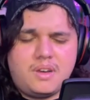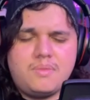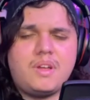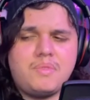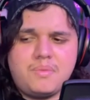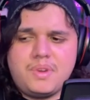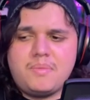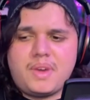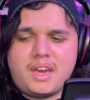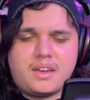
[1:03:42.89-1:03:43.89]
I'm, I'm gonna bring
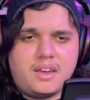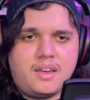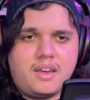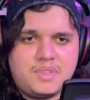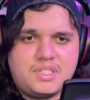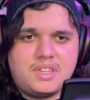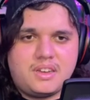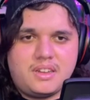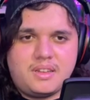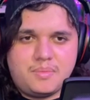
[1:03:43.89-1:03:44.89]
him back. I, I miss
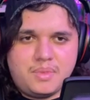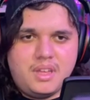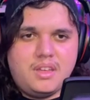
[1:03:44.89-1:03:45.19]
talking to him.